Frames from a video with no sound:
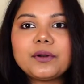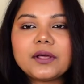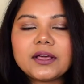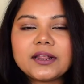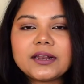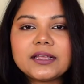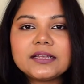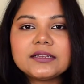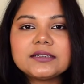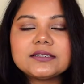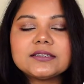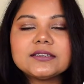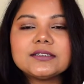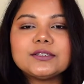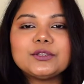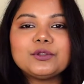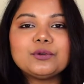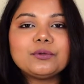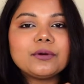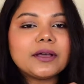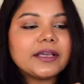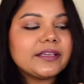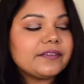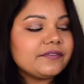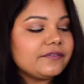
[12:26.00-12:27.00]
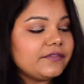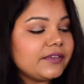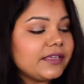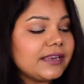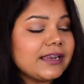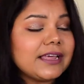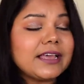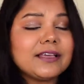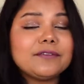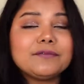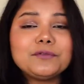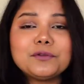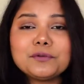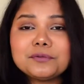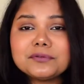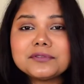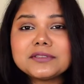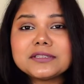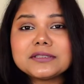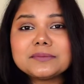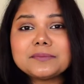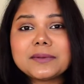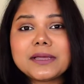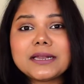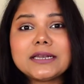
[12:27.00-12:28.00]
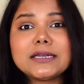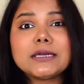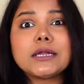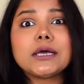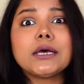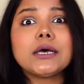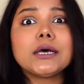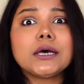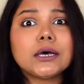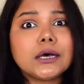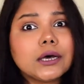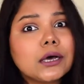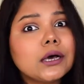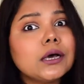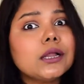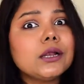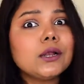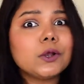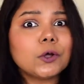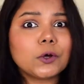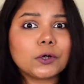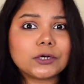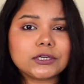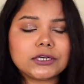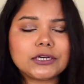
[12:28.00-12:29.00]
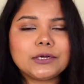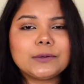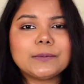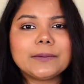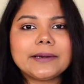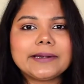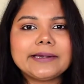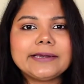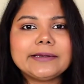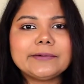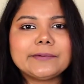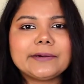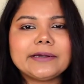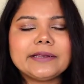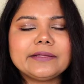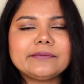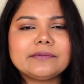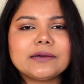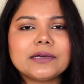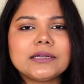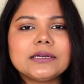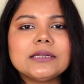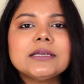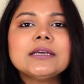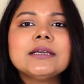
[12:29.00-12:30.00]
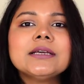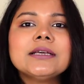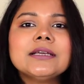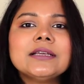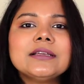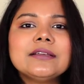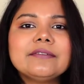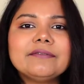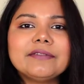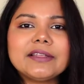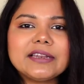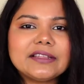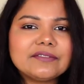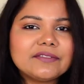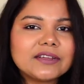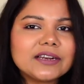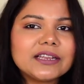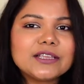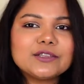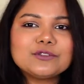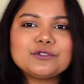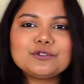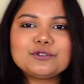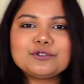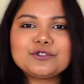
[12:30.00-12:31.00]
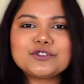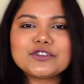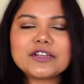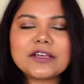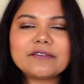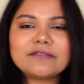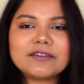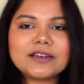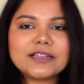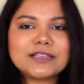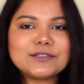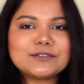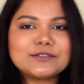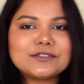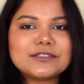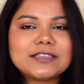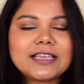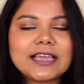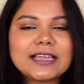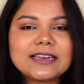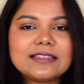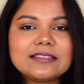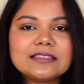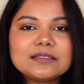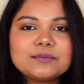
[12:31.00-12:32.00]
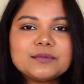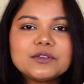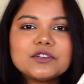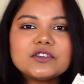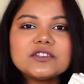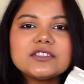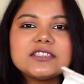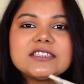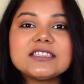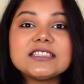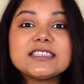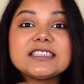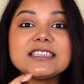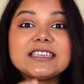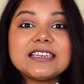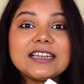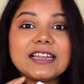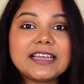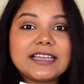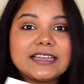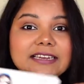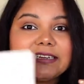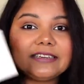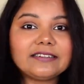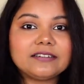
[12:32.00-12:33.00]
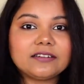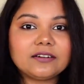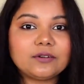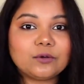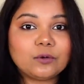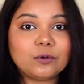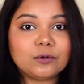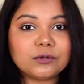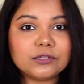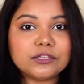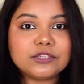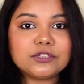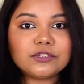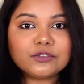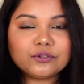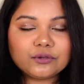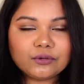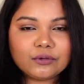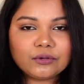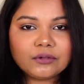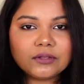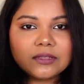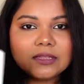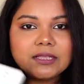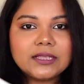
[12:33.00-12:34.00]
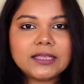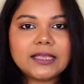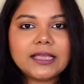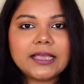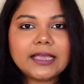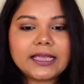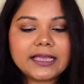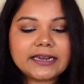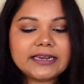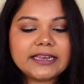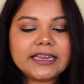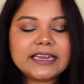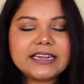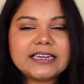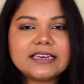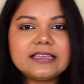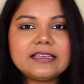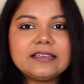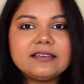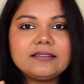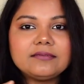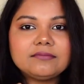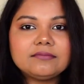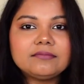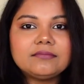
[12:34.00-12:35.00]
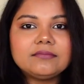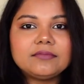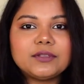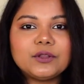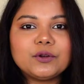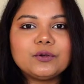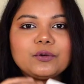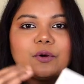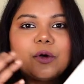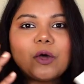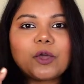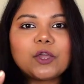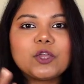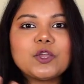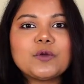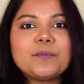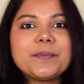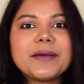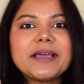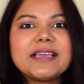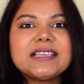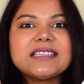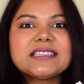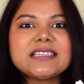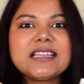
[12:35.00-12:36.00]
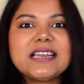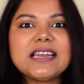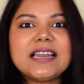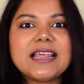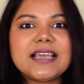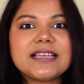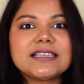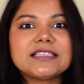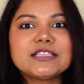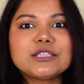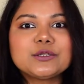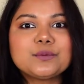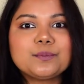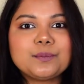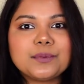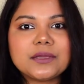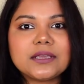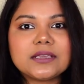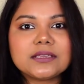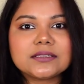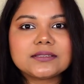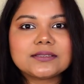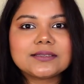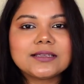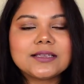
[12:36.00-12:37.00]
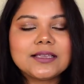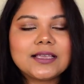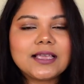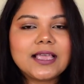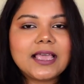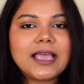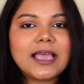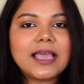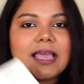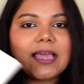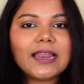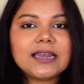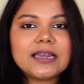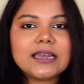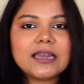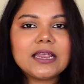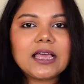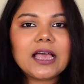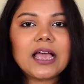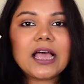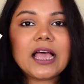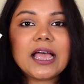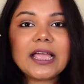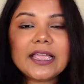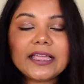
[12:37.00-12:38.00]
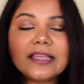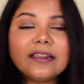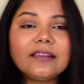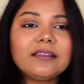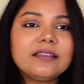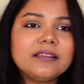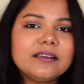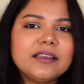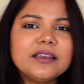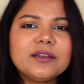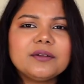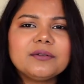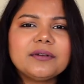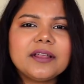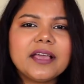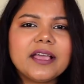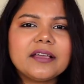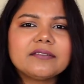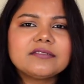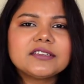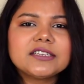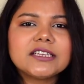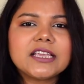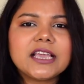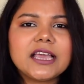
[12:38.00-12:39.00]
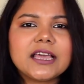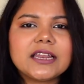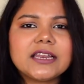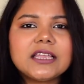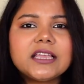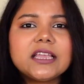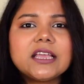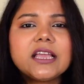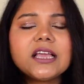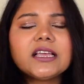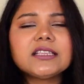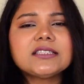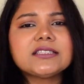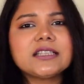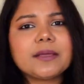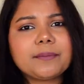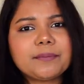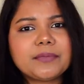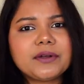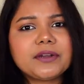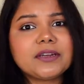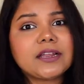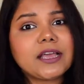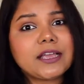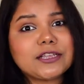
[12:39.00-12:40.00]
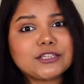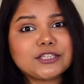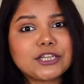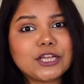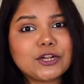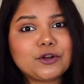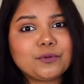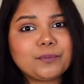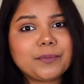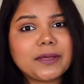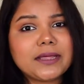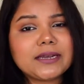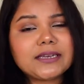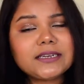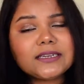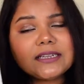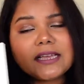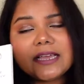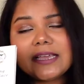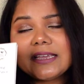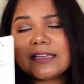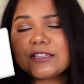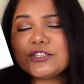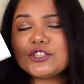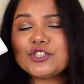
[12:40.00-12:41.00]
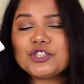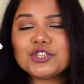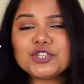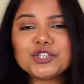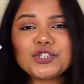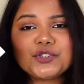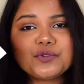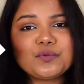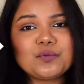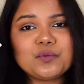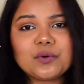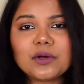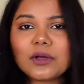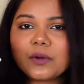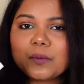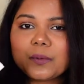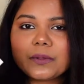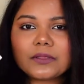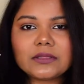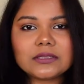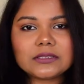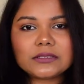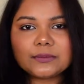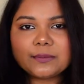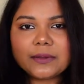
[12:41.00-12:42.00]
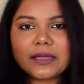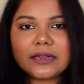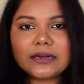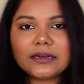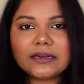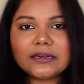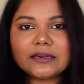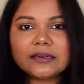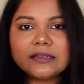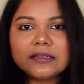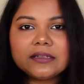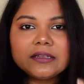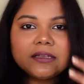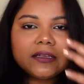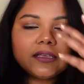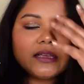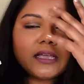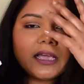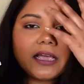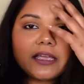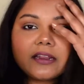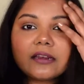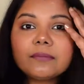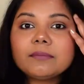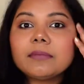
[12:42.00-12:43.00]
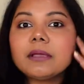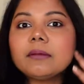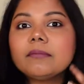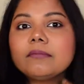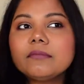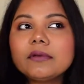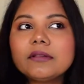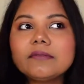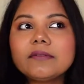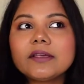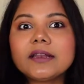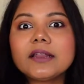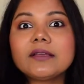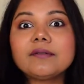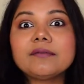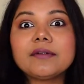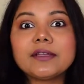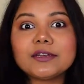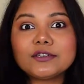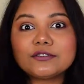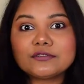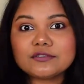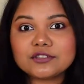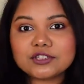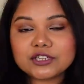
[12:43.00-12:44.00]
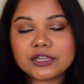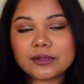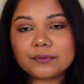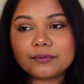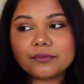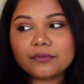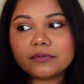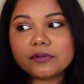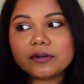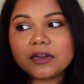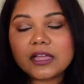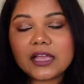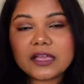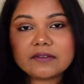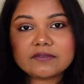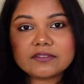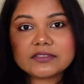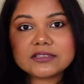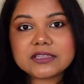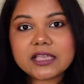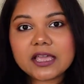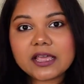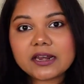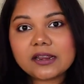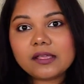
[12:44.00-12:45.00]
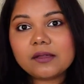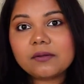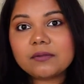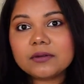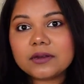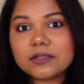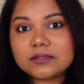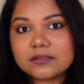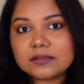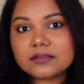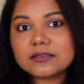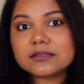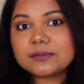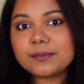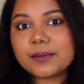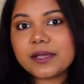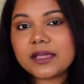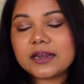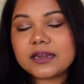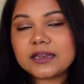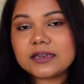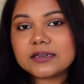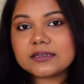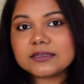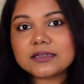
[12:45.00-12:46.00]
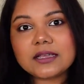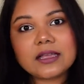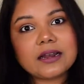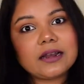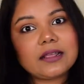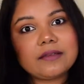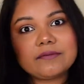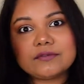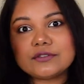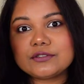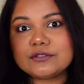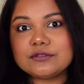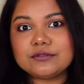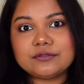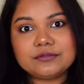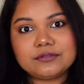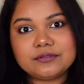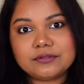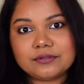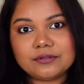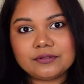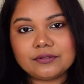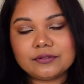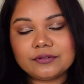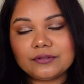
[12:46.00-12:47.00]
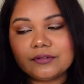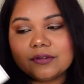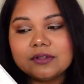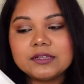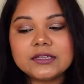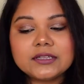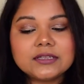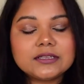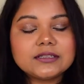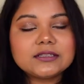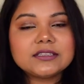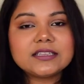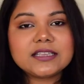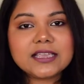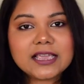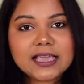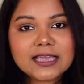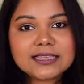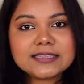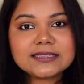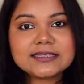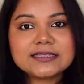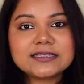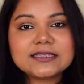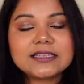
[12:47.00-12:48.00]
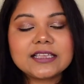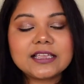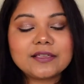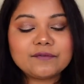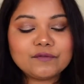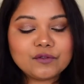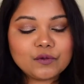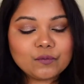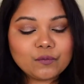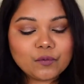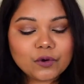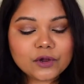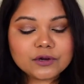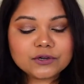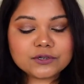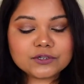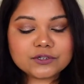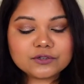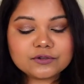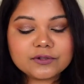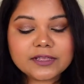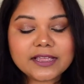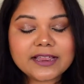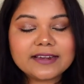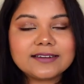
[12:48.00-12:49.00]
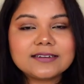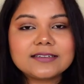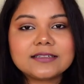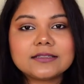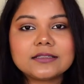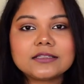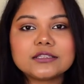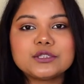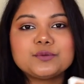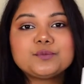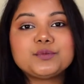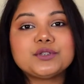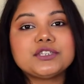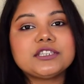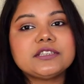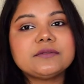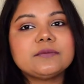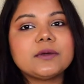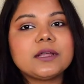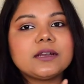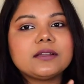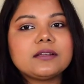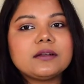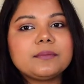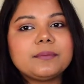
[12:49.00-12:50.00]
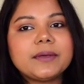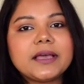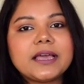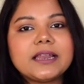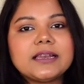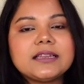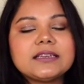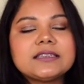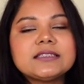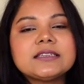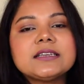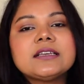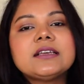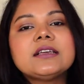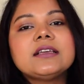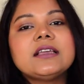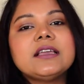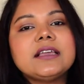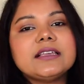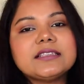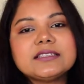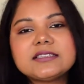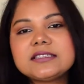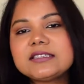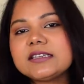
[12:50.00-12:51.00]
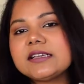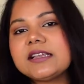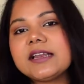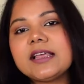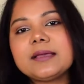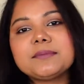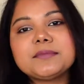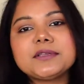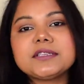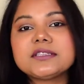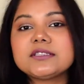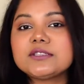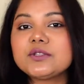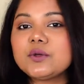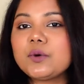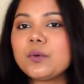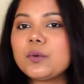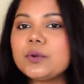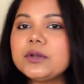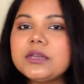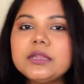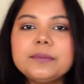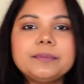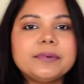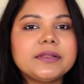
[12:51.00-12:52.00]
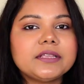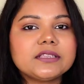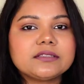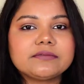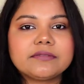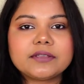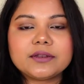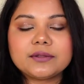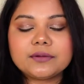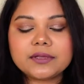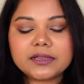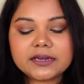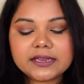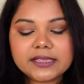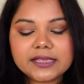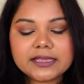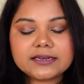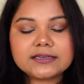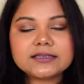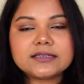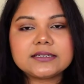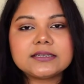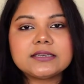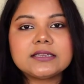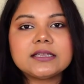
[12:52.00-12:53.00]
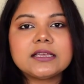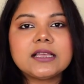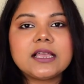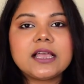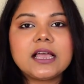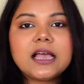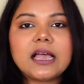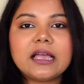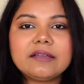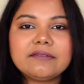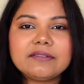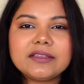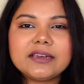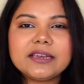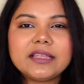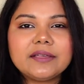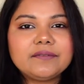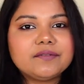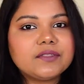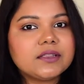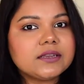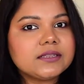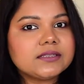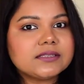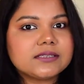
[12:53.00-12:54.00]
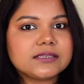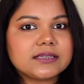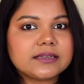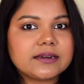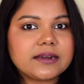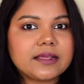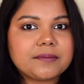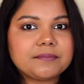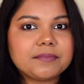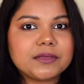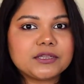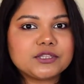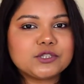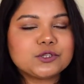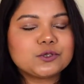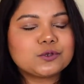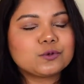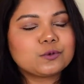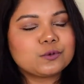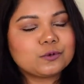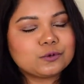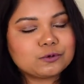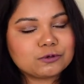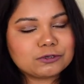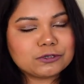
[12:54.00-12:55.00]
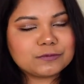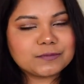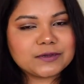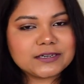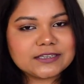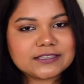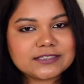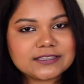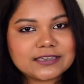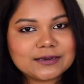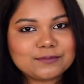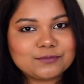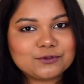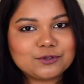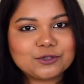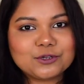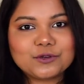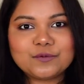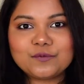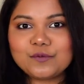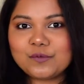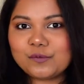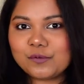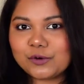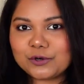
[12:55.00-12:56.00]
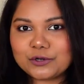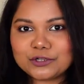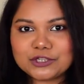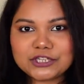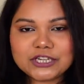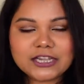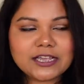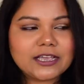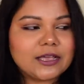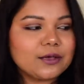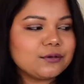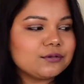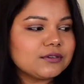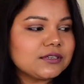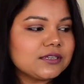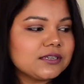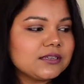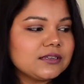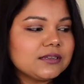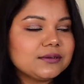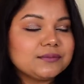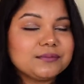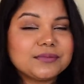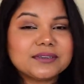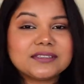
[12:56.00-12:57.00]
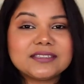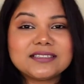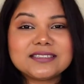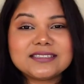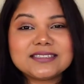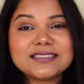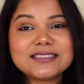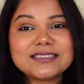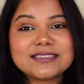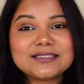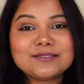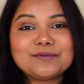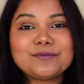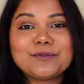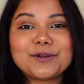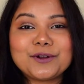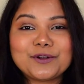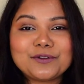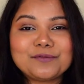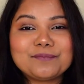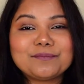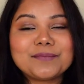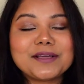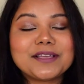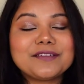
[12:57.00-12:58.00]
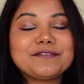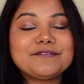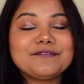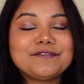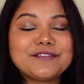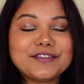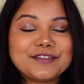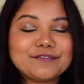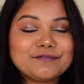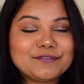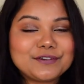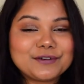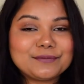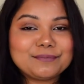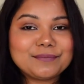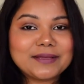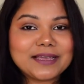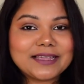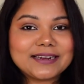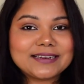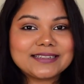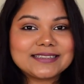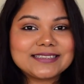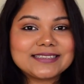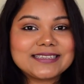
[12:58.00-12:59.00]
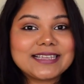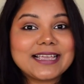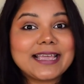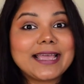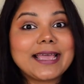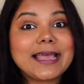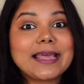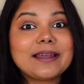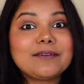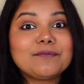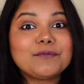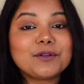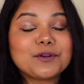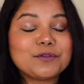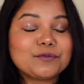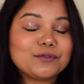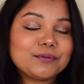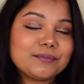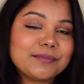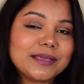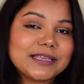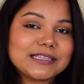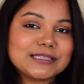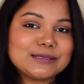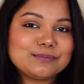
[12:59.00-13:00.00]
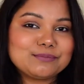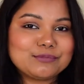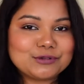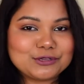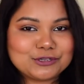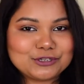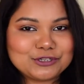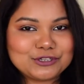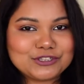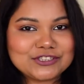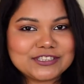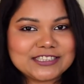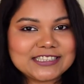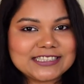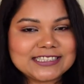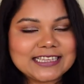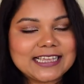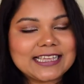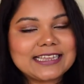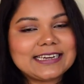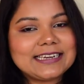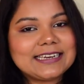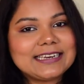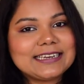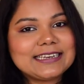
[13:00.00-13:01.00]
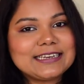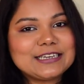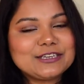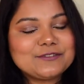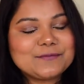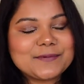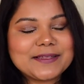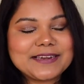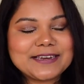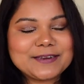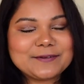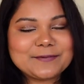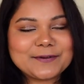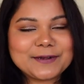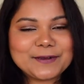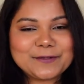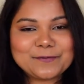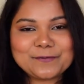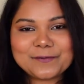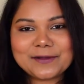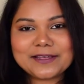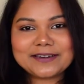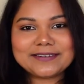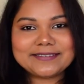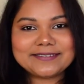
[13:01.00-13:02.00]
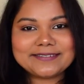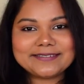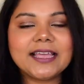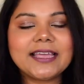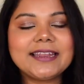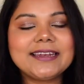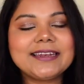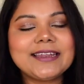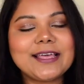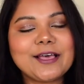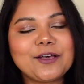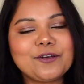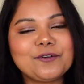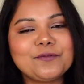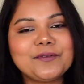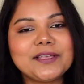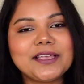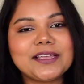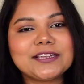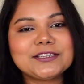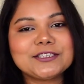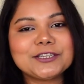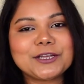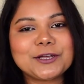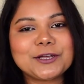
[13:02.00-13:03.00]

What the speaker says: product, though I feel I've used this palette a lot in 2021. Whenever I used to travel, I used to carry this because it is lighter also and it, you know, occupies less space. And I really don't have to carry a separate eyeshadow palette. I can just work with this palette. I remember when I went to Jaipur, I was carrying only this palette and I was good to go. So yes, if you want to get this Pretty Vulgar palette, Instagram is the only place where you can get it. I will leave the Instagram pages also in my description if you want to check out. But this is one of my favorite palettes and one of the best purchases I did in 2021. And now we are